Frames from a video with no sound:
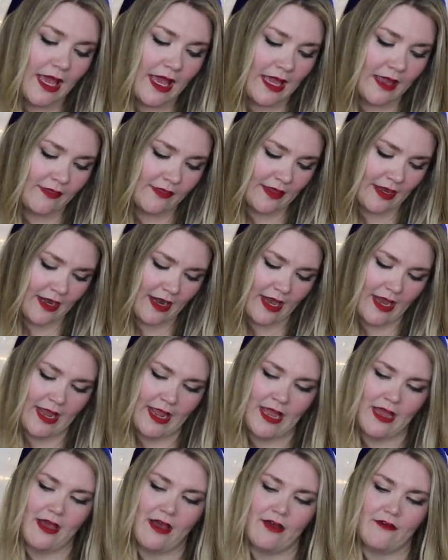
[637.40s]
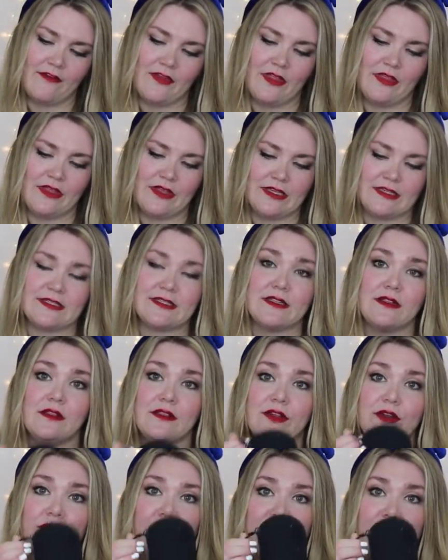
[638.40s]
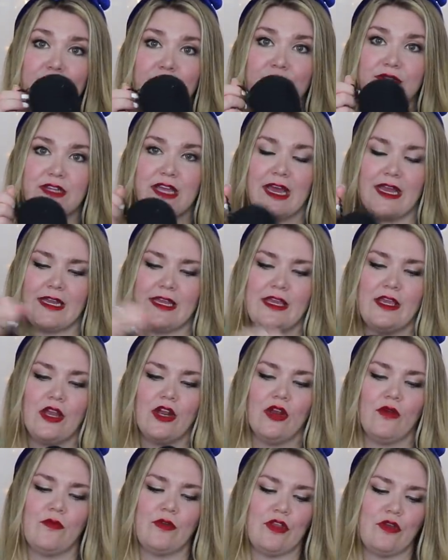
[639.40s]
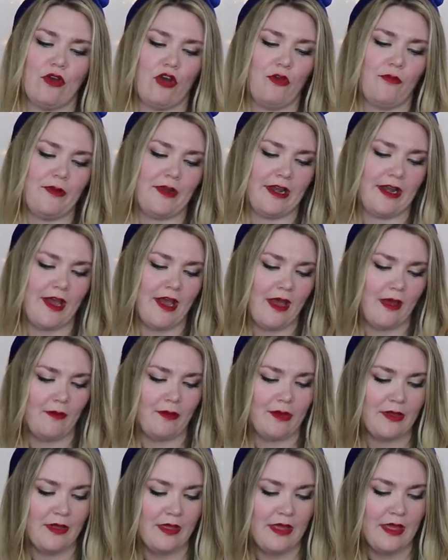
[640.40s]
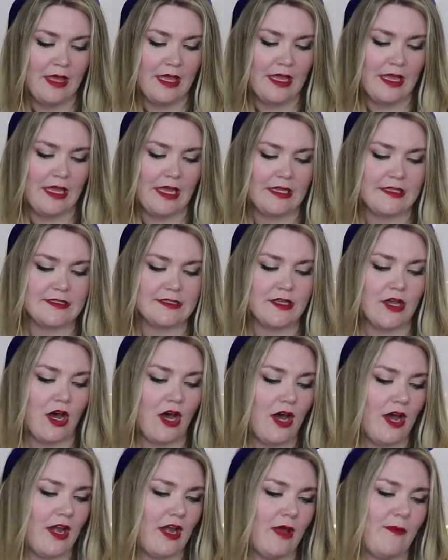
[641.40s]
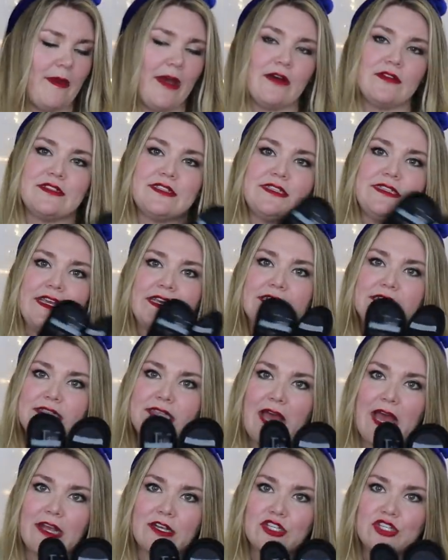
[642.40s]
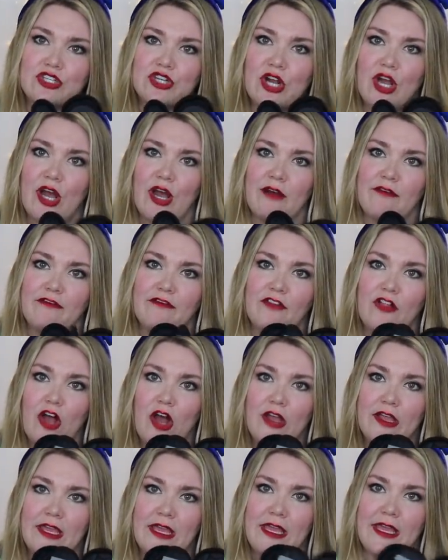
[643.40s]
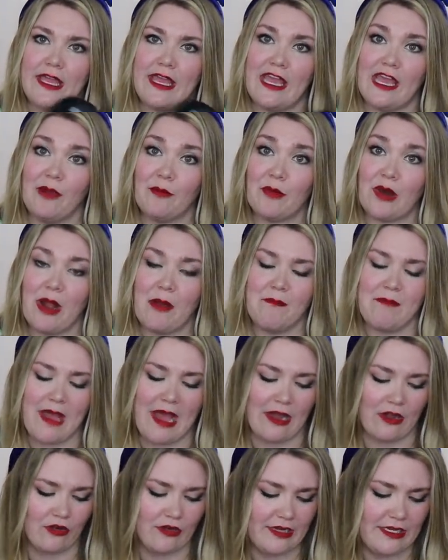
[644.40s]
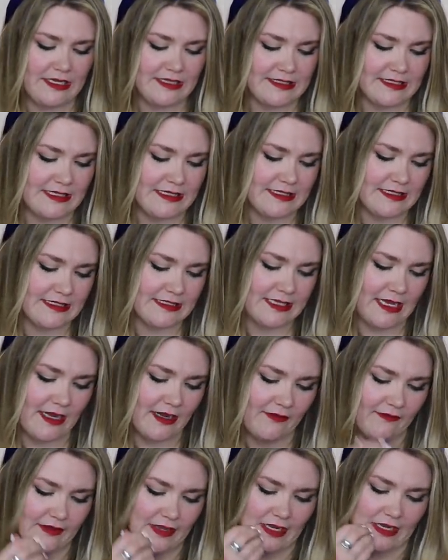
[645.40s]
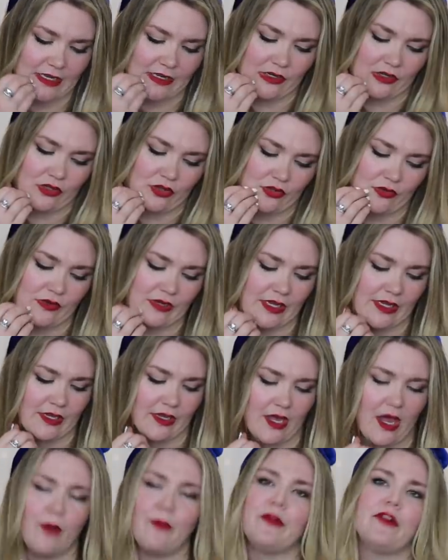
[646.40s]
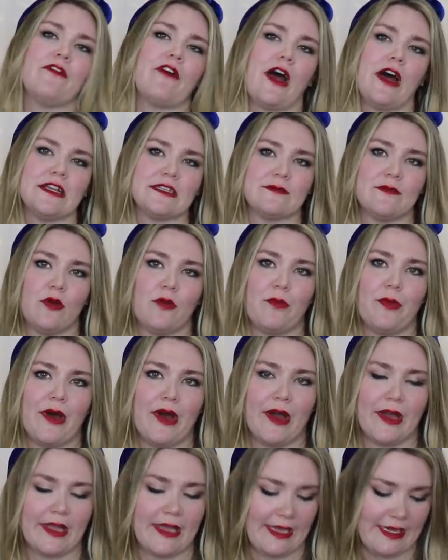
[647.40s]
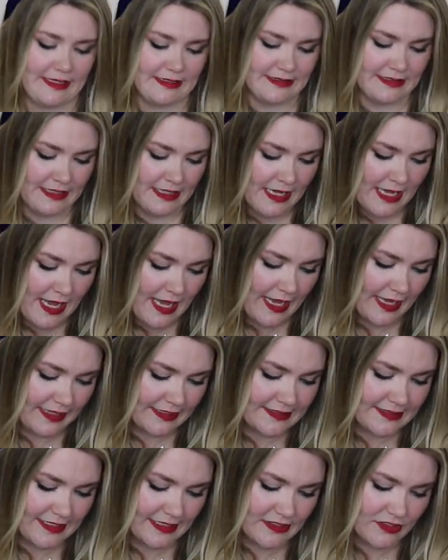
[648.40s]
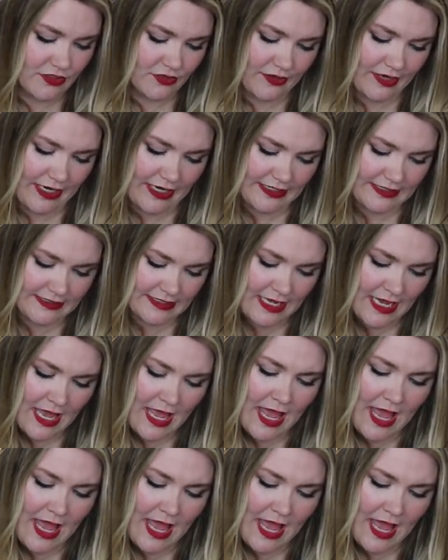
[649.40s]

And then I have this little doodad here. When you open it up, it's got about six extra vlogging camera batteries inside of it, including a couple of Osmo Pocket accessories.